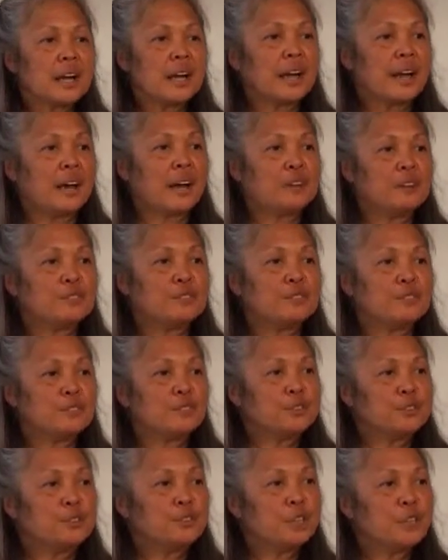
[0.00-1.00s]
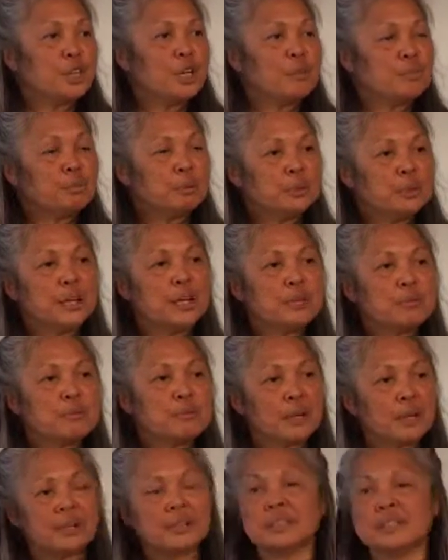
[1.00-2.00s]
have a blood
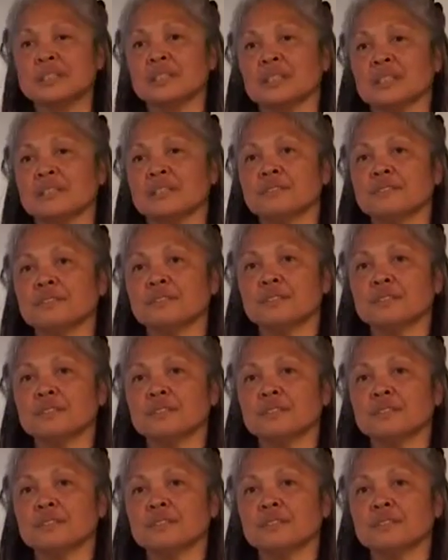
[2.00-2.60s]
relative